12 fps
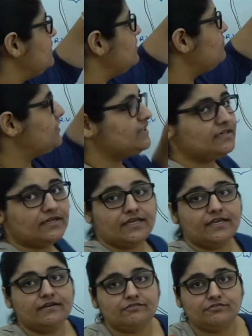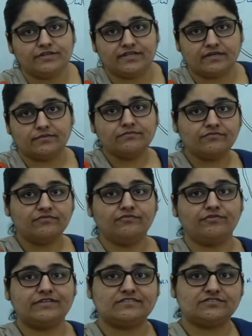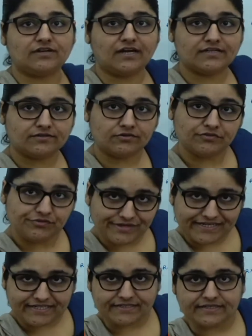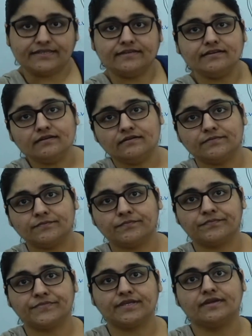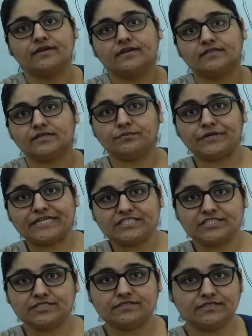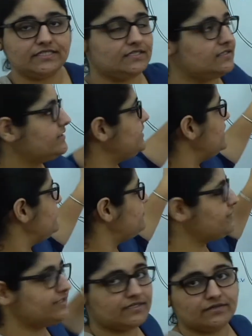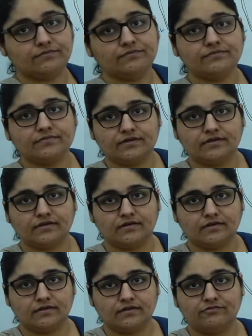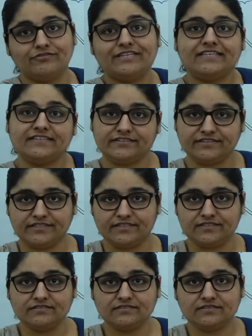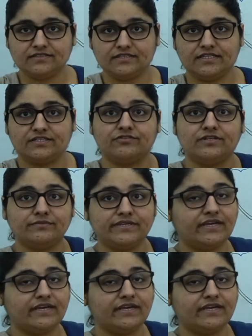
When the atrium will start contracting, the pressure in the atrium will increase, will be